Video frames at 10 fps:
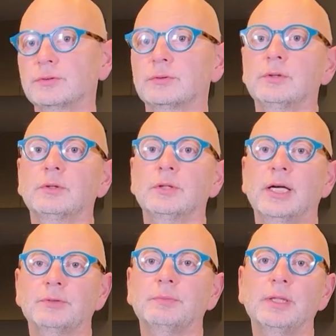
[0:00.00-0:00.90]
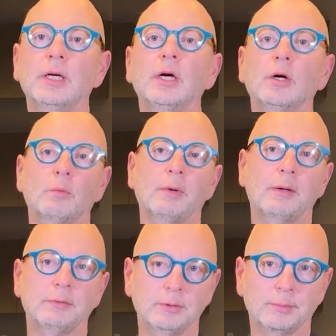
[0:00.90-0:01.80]
You could ask me, where
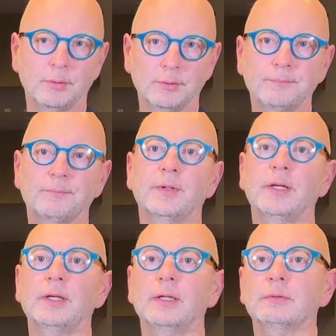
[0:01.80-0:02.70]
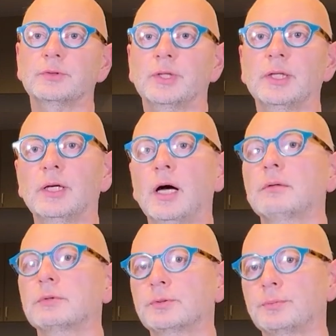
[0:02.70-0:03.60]
were you born? And I will say, I
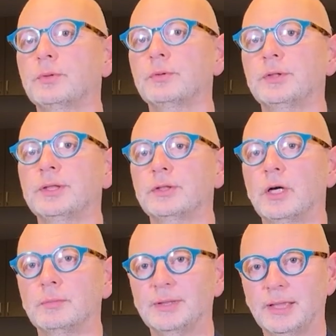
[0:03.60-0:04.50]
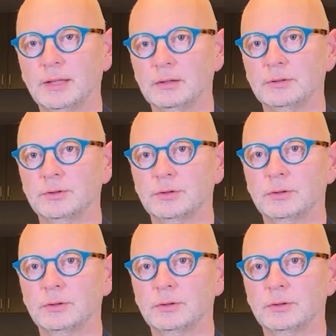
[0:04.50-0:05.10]
was born in Derby, England.